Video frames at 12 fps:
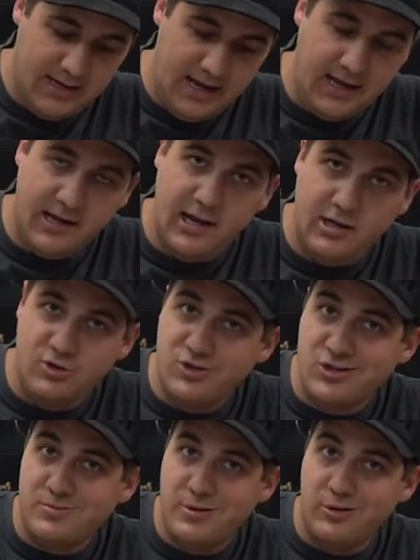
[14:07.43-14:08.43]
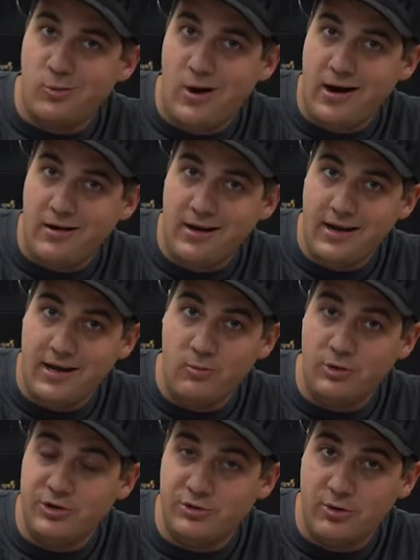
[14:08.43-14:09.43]
and uh, you should just be able to wire it in and it
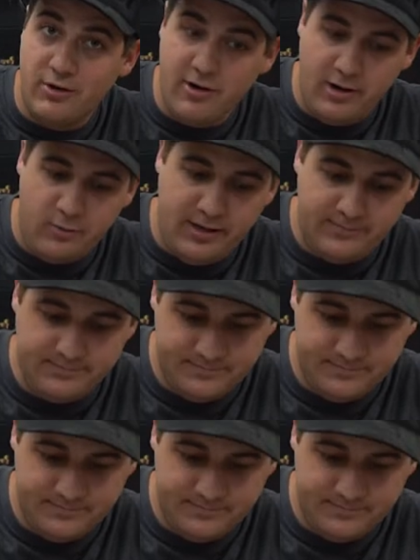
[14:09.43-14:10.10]
will just run right away.